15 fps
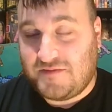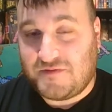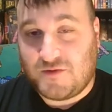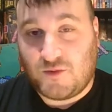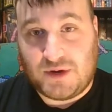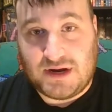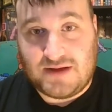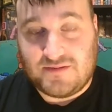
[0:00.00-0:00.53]

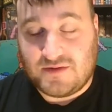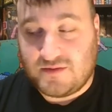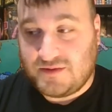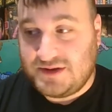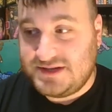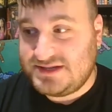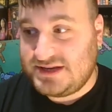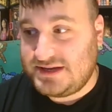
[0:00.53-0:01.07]
whatever
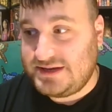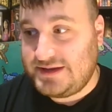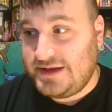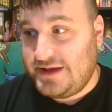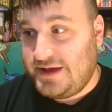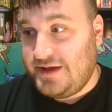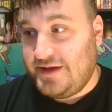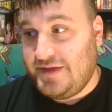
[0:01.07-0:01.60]
reason,
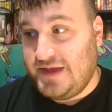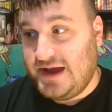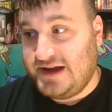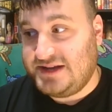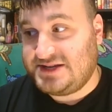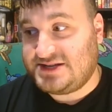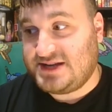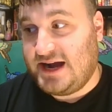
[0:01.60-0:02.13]
they
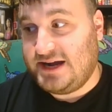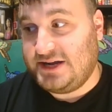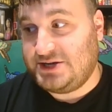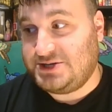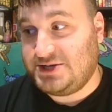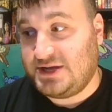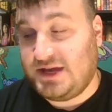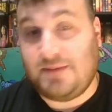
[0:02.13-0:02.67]
decided
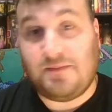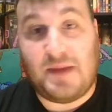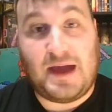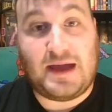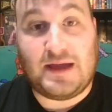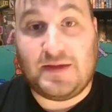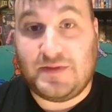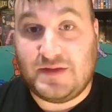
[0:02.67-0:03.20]
to keep
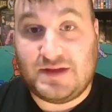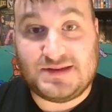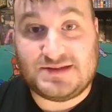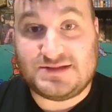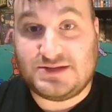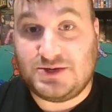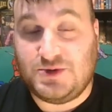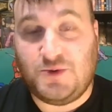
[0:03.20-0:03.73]
making
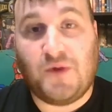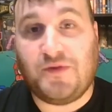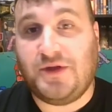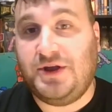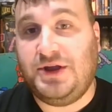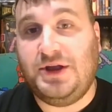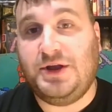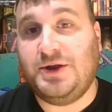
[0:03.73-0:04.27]
these. You only
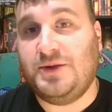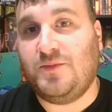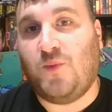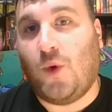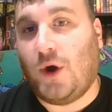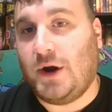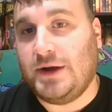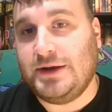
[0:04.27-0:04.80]
needed
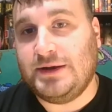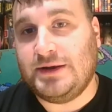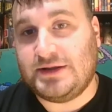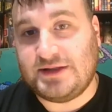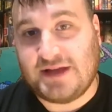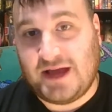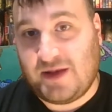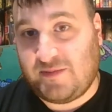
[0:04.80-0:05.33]
one
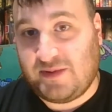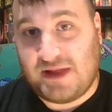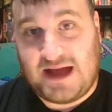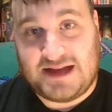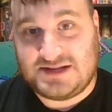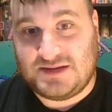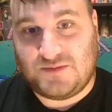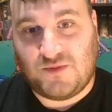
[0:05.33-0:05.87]
Lake
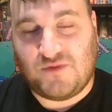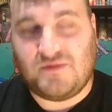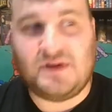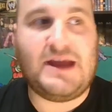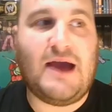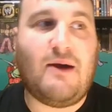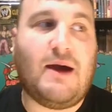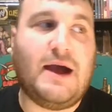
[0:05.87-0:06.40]
Placid movie.
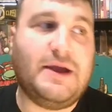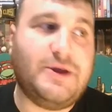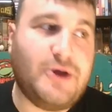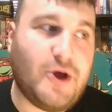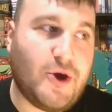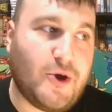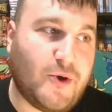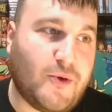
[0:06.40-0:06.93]
Now, I
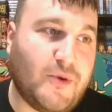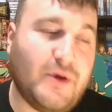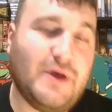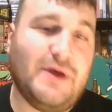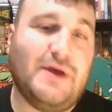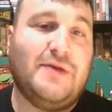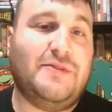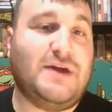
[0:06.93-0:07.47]
know
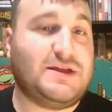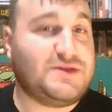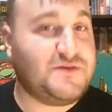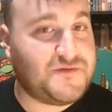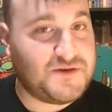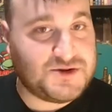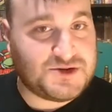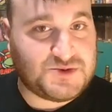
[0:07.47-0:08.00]
that the
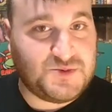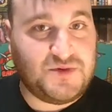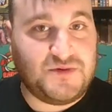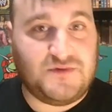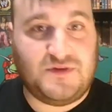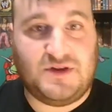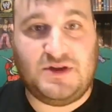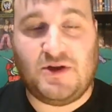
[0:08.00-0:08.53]
first
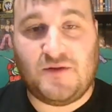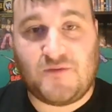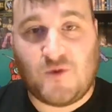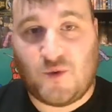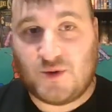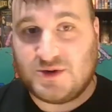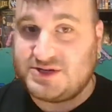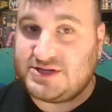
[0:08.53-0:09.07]
movie, of
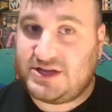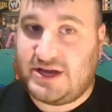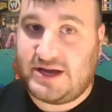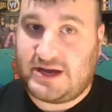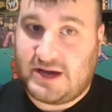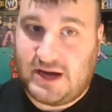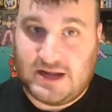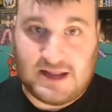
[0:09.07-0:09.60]
course, like
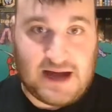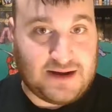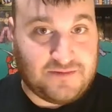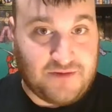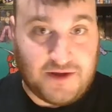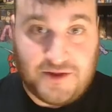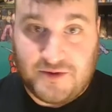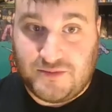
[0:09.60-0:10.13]
a lot of
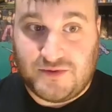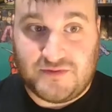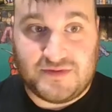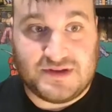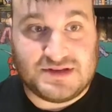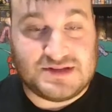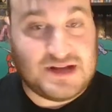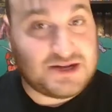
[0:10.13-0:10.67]
other
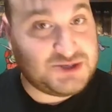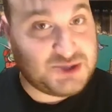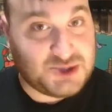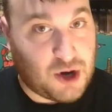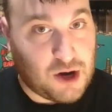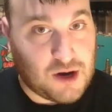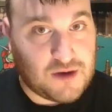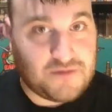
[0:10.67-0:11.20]
movies, not just
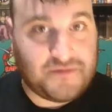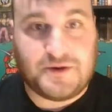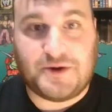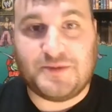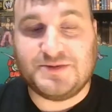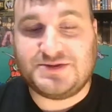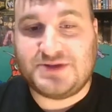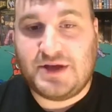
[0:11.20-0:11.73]
horror
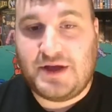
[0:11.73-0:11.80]
films,